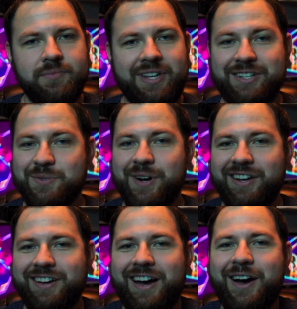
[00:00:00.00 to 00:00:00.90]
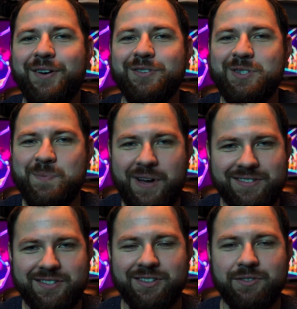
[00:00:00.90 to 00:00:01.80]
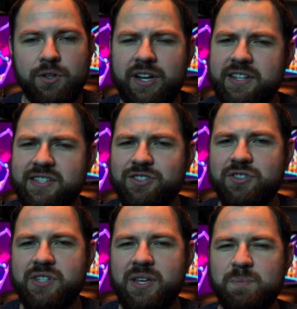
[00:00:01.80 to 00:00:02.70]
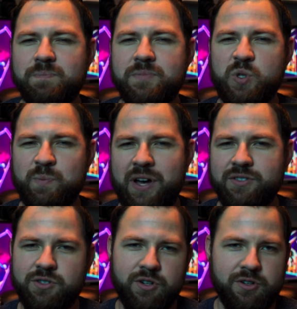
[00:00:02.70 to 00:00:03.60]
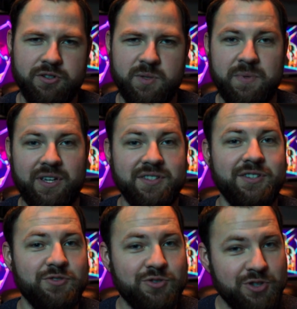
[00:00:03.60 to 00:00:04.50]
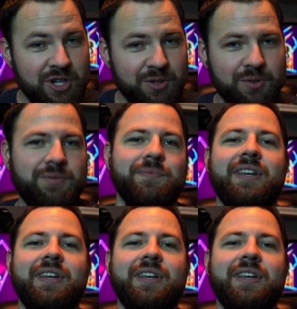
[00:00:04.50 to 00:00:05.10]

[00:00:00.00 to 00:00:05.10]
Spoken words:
That's right, our sponsor, or I guess I should say sponsors, because there's two.